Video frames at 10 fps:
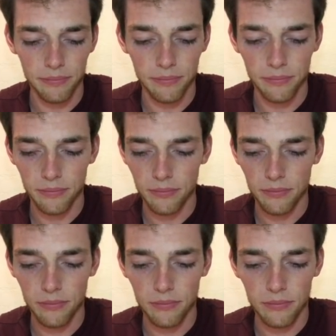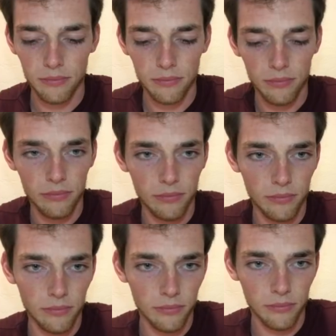
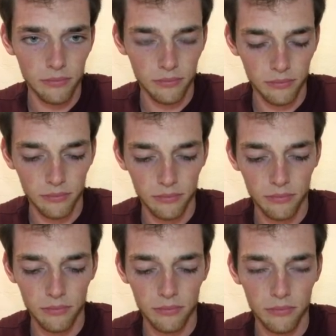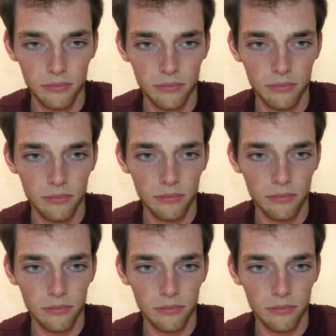(no one is talking)